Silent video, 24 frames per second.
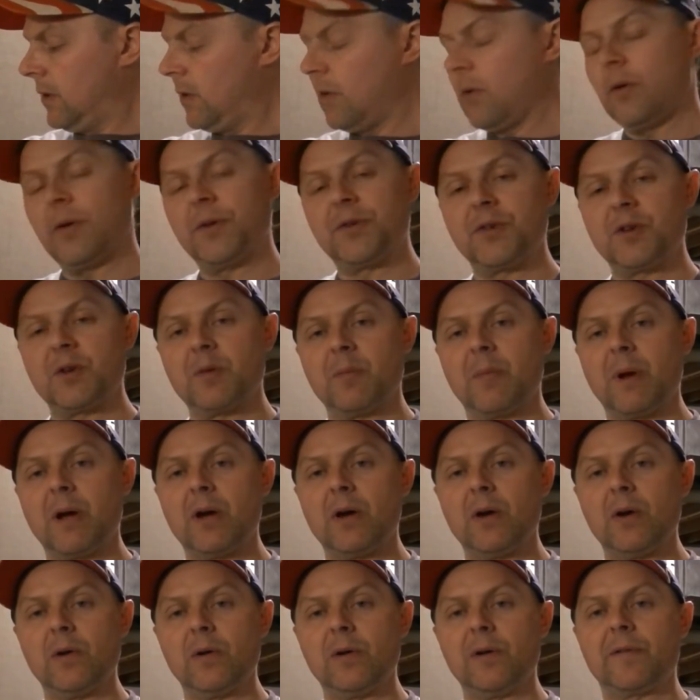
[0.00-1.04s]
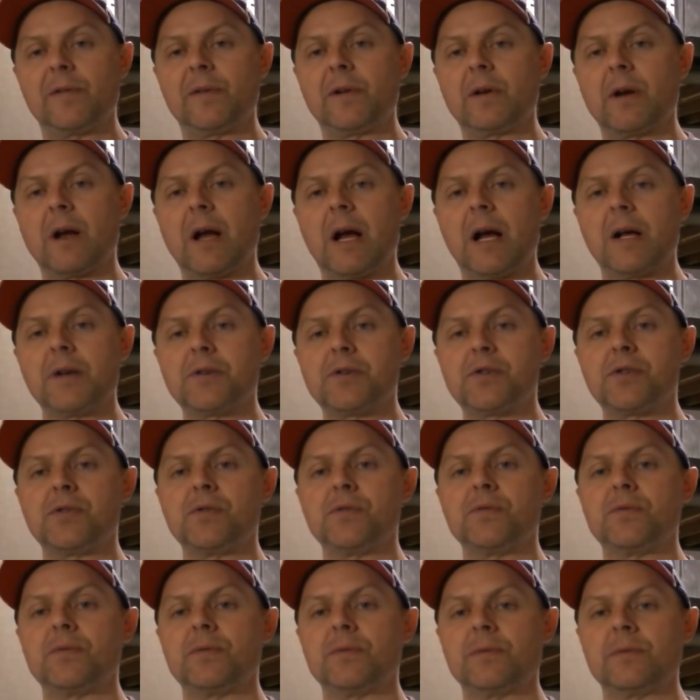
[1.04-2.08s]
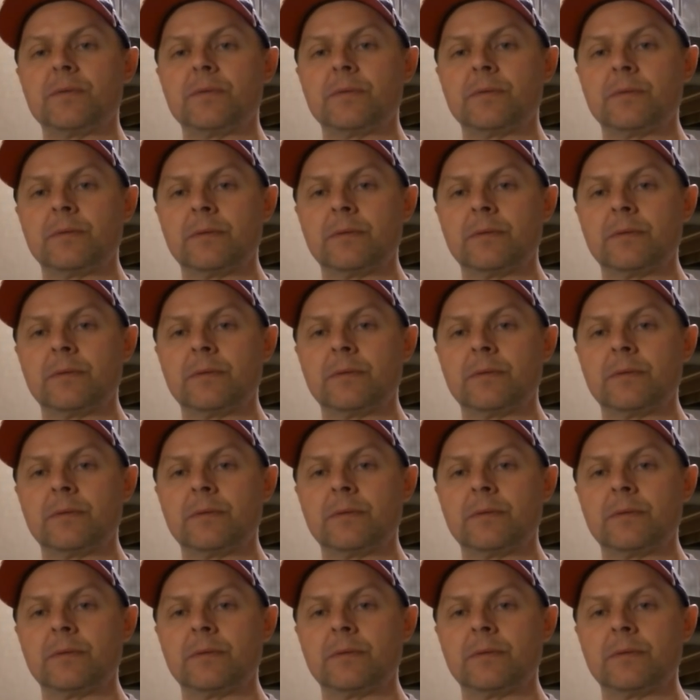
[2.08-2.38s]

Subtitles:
on your bow if you're out shooting.